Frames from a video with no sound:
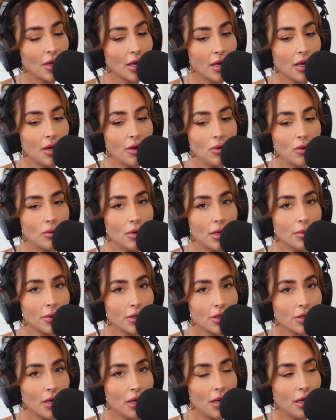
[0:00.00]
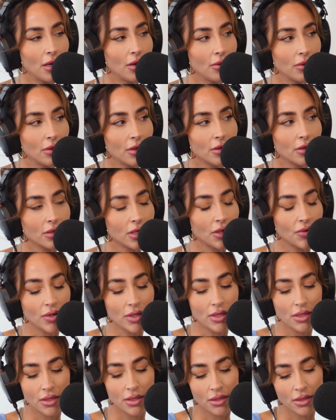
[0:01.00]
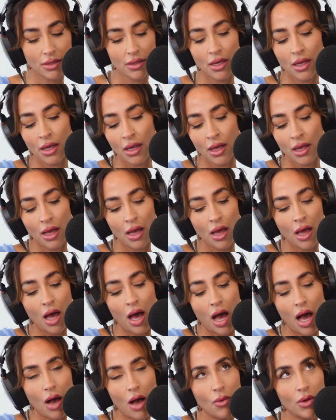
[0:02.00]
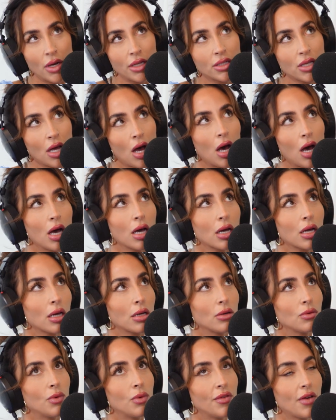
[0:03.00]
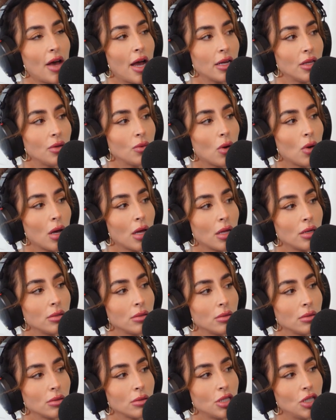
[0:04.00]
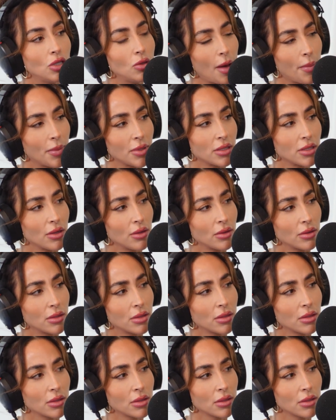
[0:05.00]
Thank you. We appreciate you, your service. I want to talk. We've had you on 2 episodes.